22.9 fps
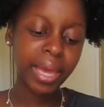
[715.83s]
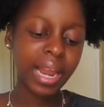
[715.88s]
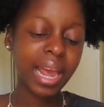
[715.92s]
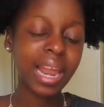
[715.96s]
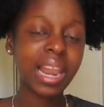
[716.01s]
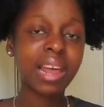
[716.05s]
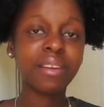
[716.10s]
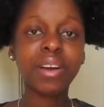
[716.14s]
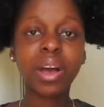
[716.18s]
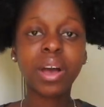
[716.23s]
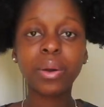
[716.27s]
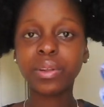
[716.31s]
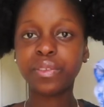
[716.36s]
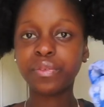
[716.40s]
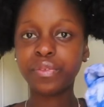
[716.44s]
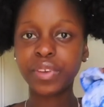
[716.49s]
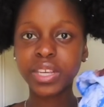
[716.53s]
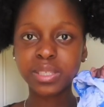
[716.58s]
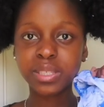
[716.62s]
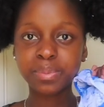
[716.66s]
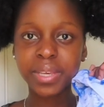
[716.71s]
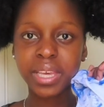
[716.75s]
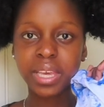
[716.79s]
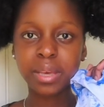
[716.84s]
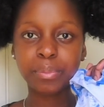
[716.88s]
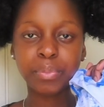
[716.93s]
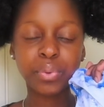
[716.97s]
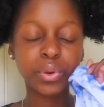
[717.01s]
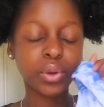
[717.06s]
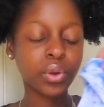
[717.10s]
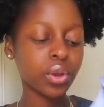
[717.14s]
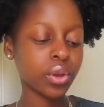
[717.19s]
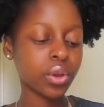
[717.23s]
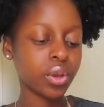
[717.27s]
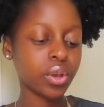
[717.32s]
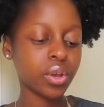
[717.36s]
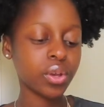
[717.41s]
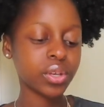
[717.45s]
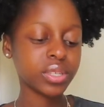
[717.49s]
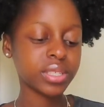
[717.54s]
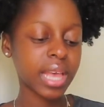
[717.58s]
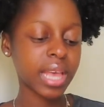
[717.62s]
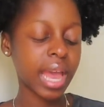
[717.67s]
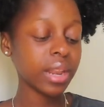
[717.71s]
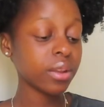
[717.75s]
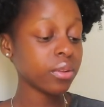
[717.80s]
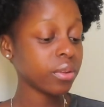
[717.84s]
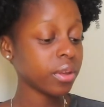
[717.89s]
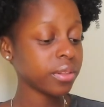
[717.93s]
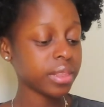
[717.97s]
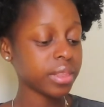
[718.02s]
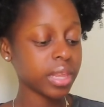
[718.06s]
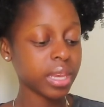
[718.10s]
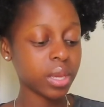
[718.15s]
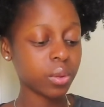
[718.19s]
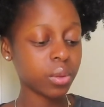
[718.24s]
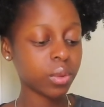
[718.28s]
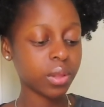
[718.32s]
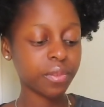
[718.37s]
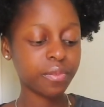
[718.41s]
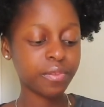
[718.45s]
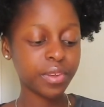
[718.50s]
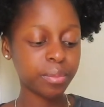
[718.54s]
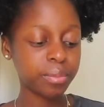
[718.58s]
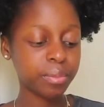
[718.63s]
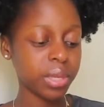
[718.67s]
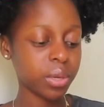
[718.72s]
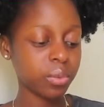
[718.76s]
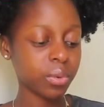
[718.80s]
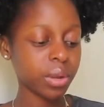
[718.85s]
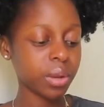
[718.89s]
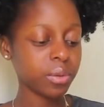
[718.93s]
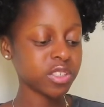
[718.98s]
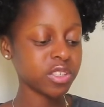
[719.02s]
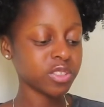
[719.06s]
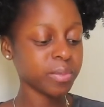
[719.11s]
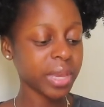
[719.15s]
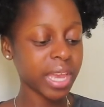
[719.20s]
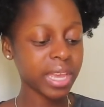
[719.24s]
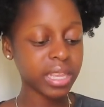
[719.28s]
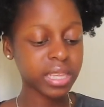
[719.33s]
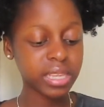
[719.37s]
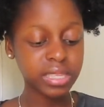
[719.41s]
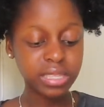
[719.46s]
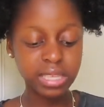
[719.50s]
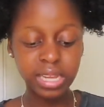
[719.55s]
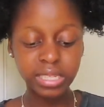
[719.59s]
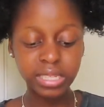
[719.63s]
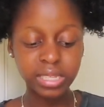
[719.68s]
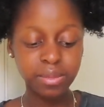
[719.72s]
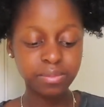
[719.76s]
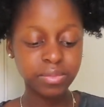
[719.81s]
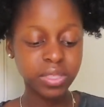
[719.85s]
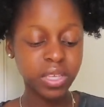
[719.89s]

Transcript: I love how it fits me, because I do not think it will fit me. When I was buying those items,